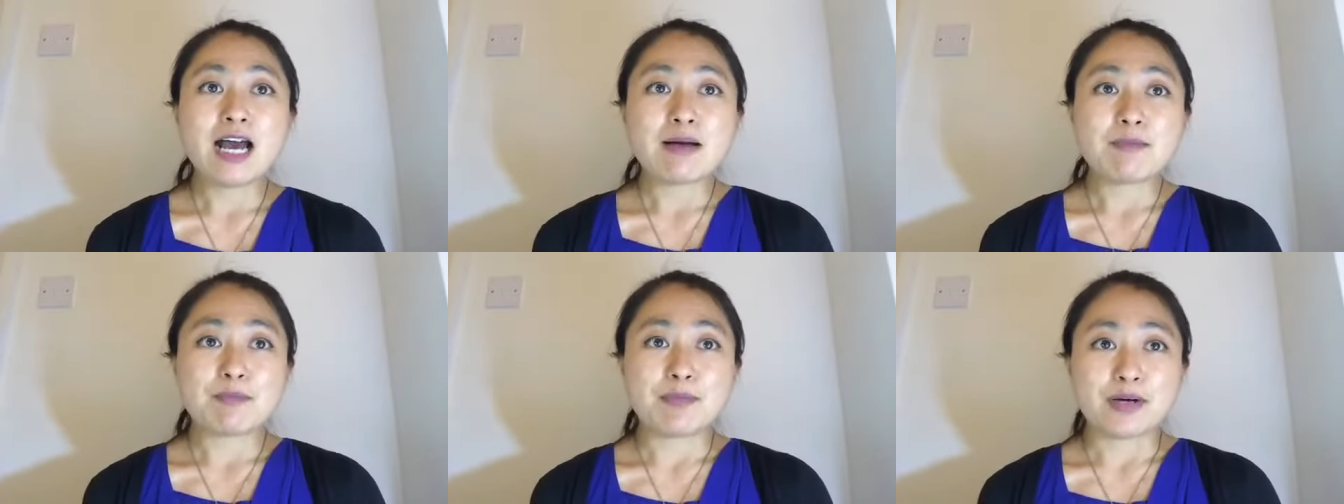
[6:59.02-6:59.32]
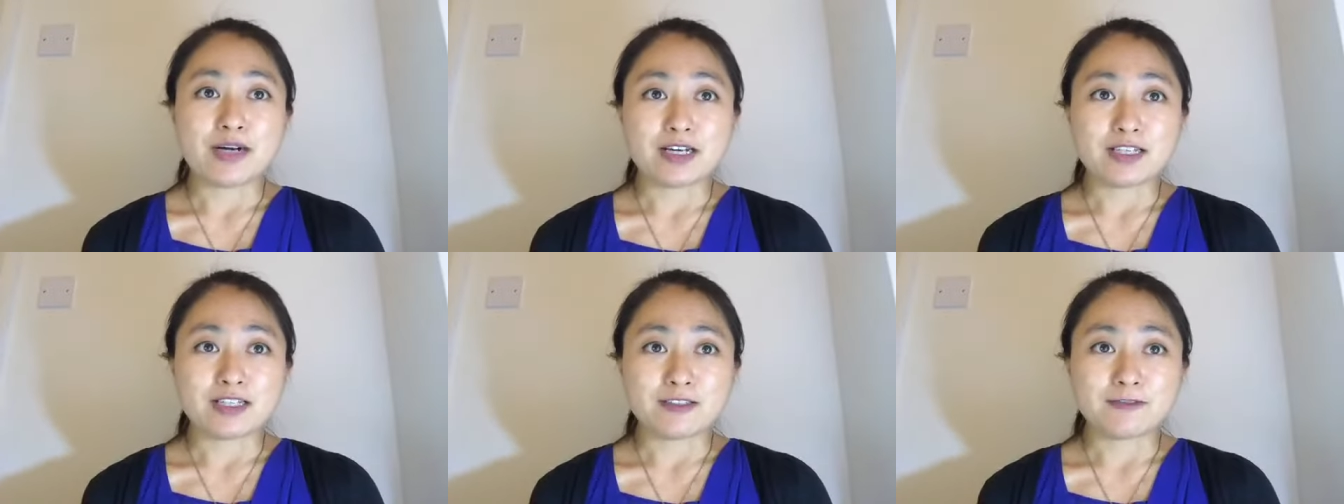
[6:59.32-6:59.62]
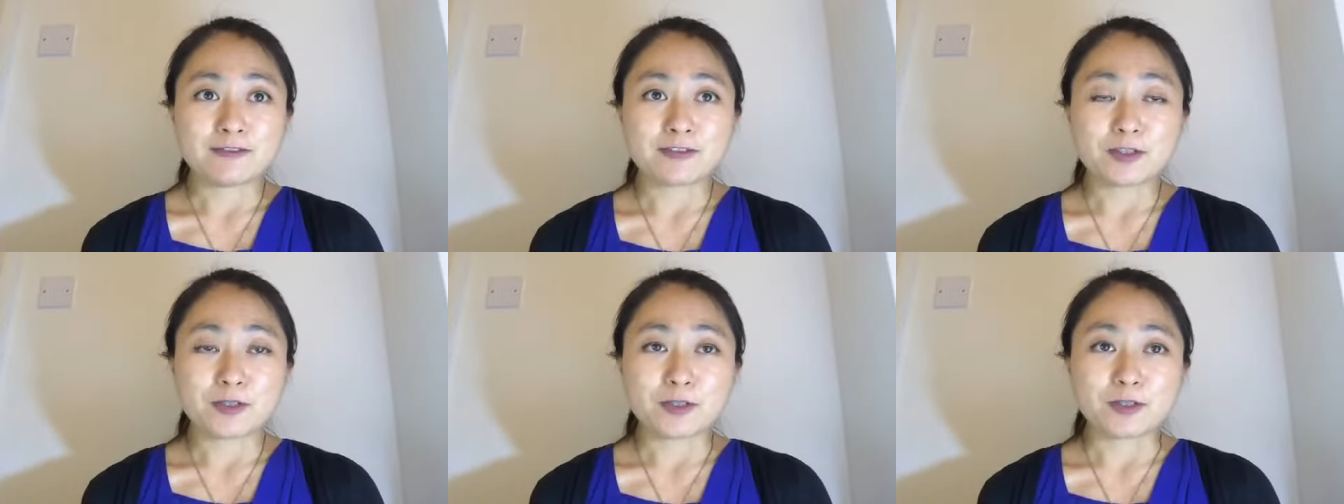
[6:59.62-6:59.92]
but
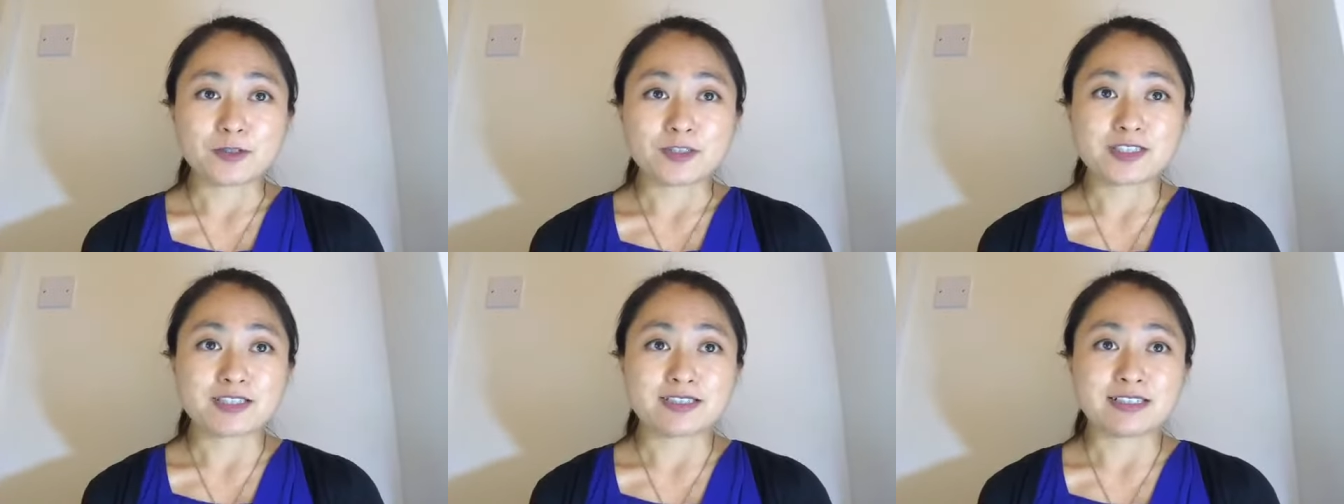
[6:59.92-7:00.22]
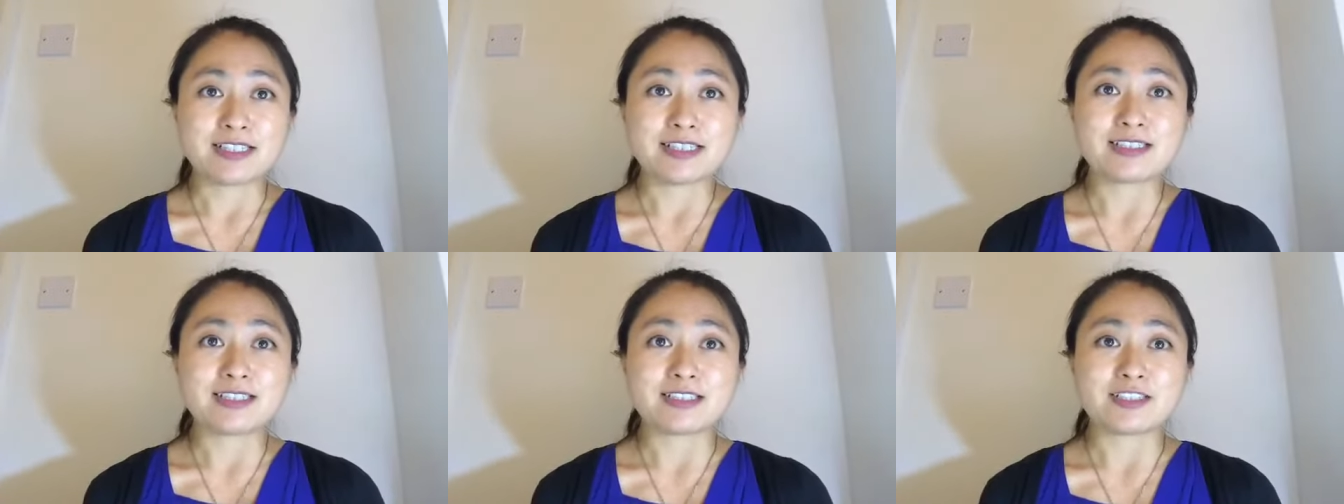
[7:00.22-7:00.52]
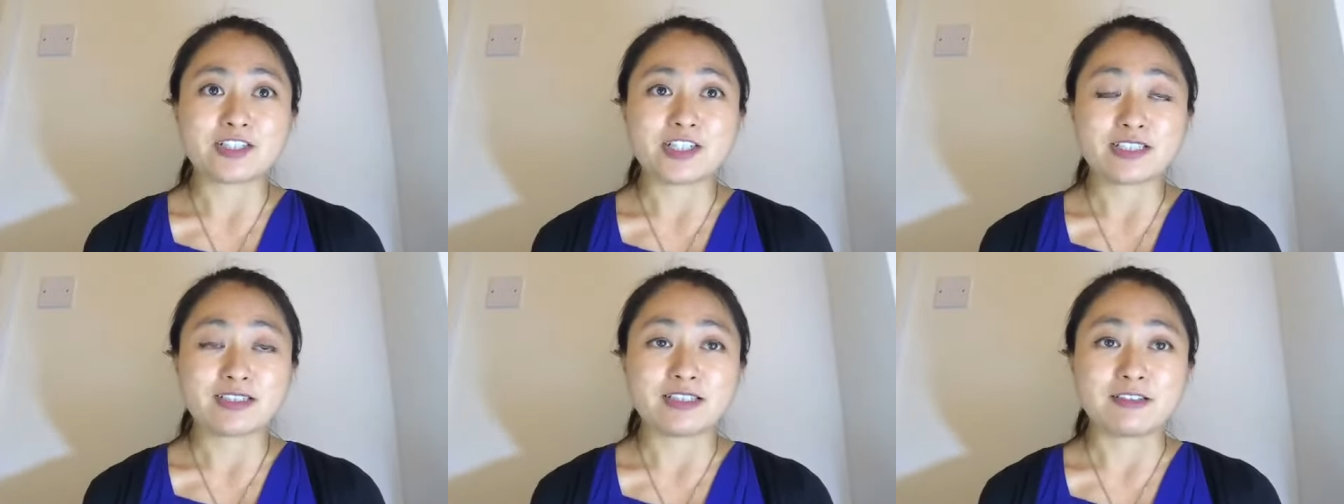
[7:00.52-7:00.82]
of course this is
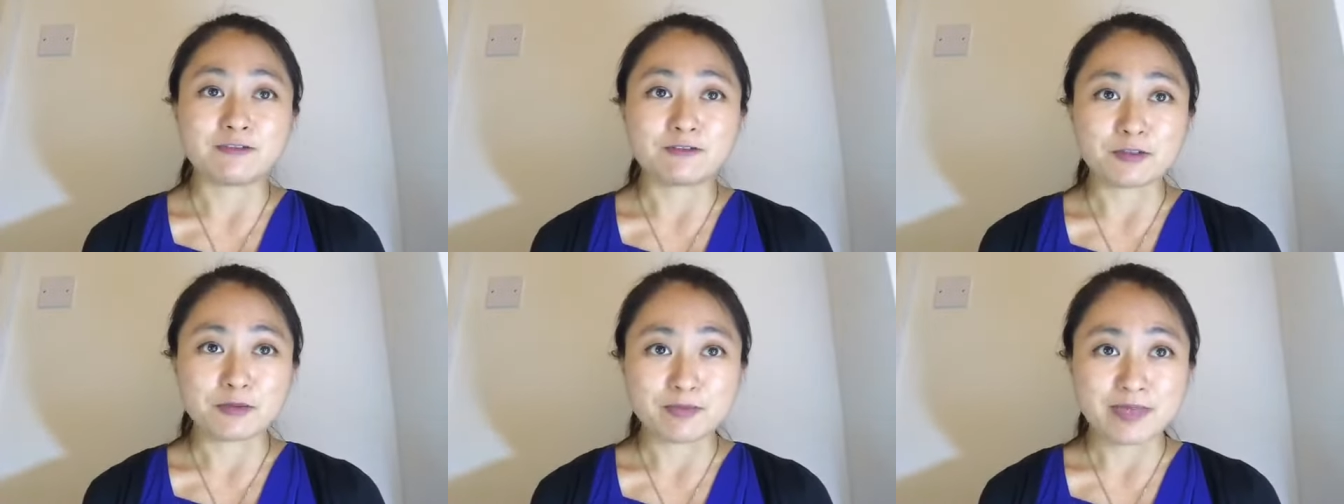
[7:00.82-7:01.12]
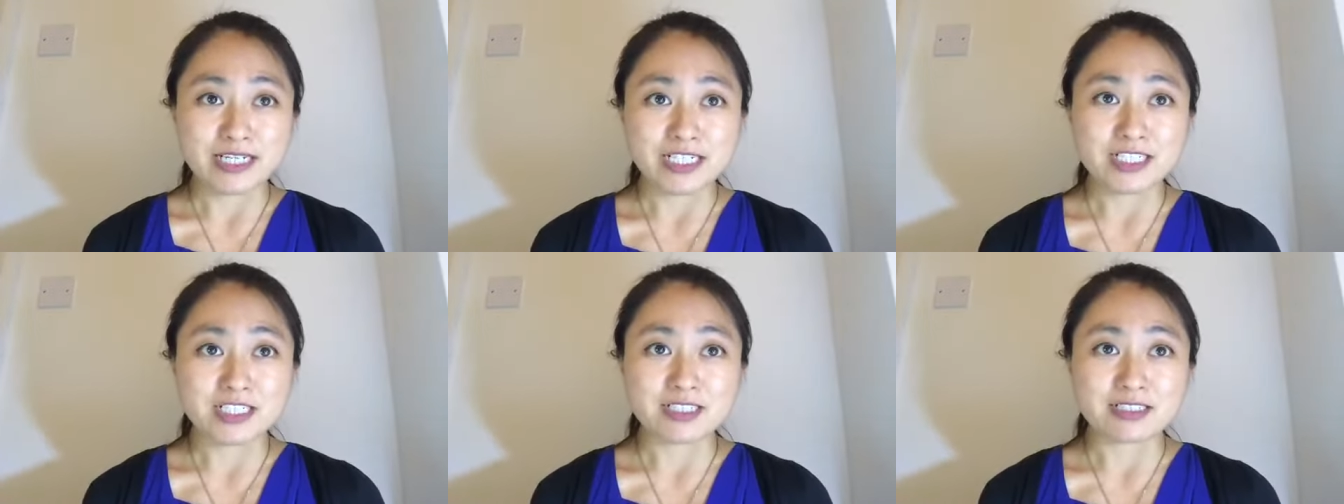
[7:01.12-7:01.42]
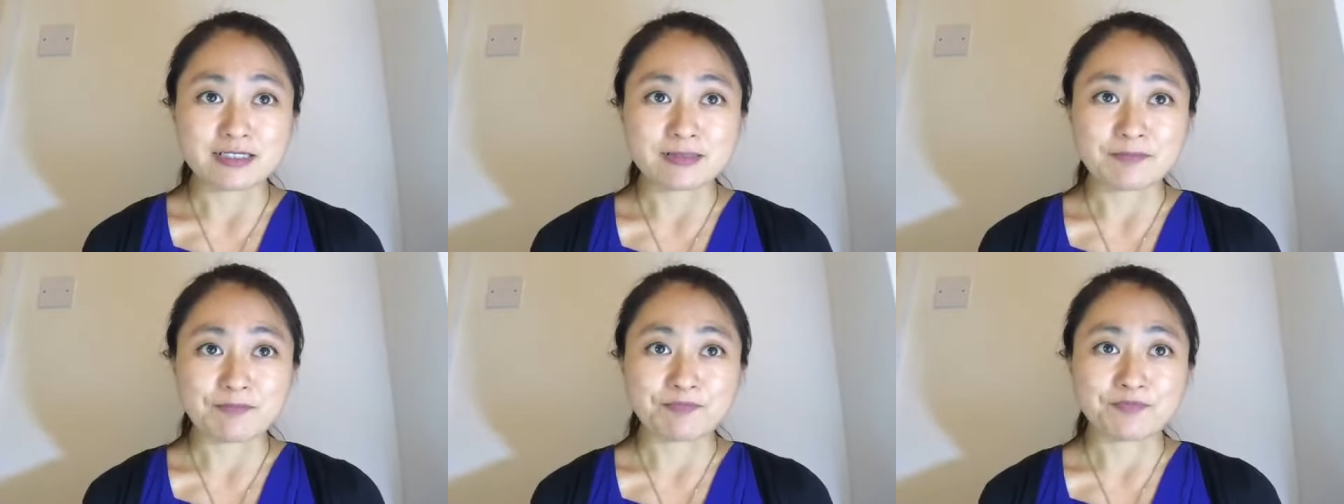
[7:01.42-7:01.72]
just
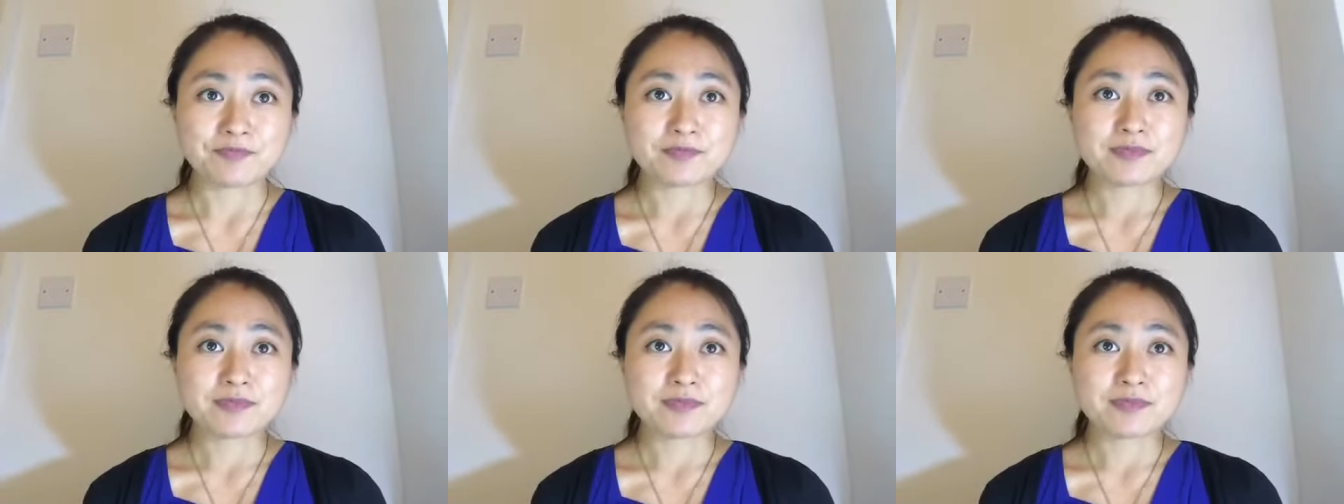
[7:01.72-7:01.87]
information,